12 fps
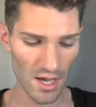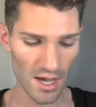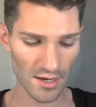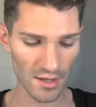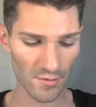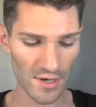
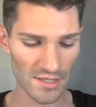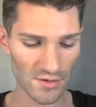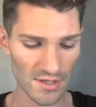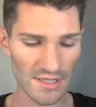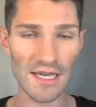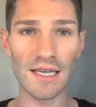another way is you
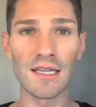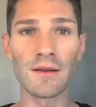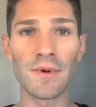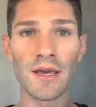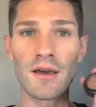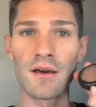can take a little
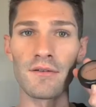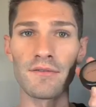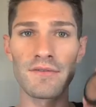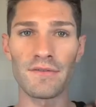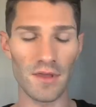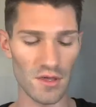bit
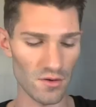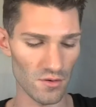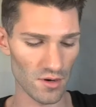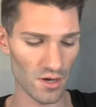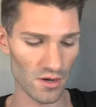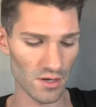of
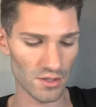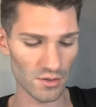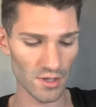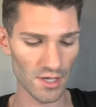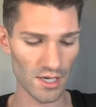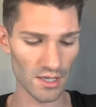your
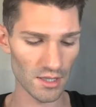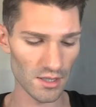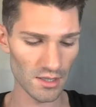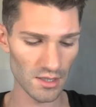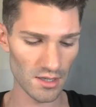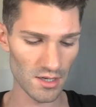contour
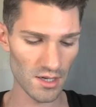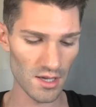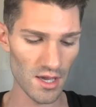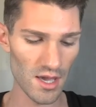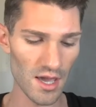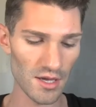color
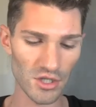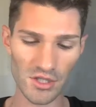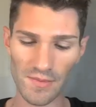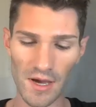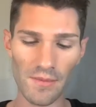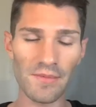and
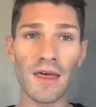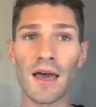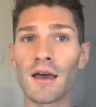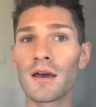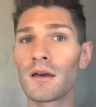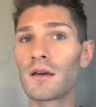just pop
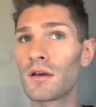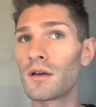that